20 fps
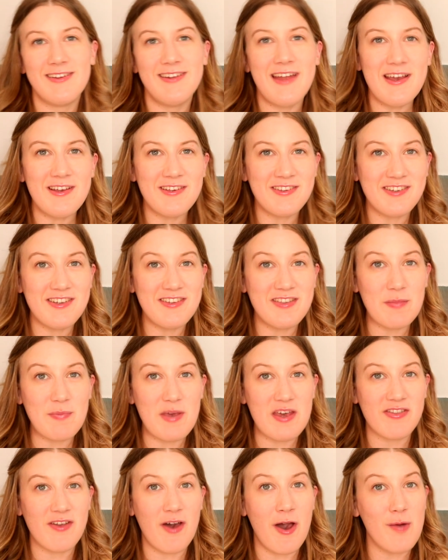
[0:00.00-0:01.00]
next is the
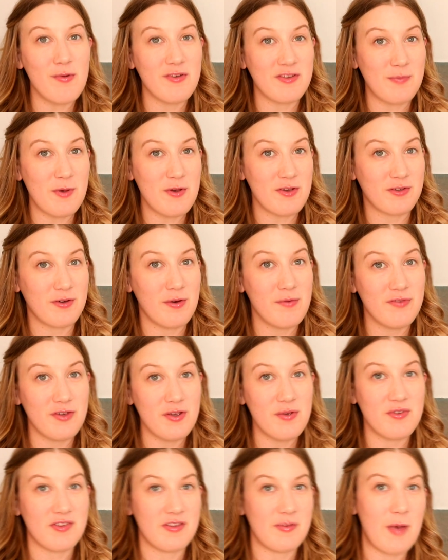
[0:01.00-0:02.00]
bit that I was most
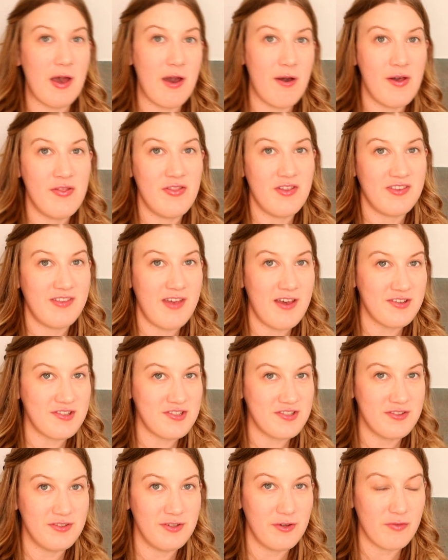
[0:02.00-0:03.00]
confused about, and the
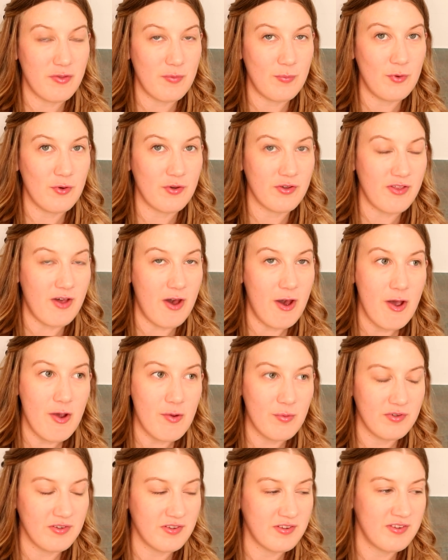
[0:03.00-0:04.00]
section of the book that I
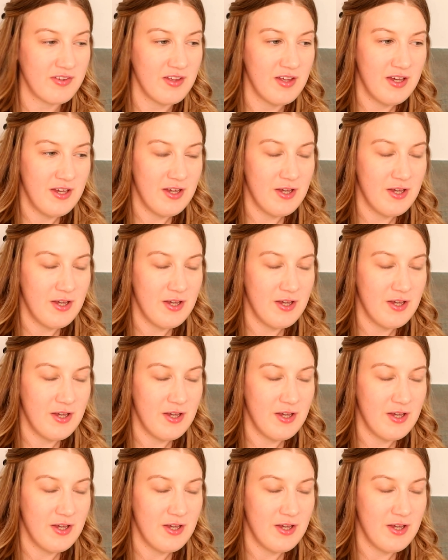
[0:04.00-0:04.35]
was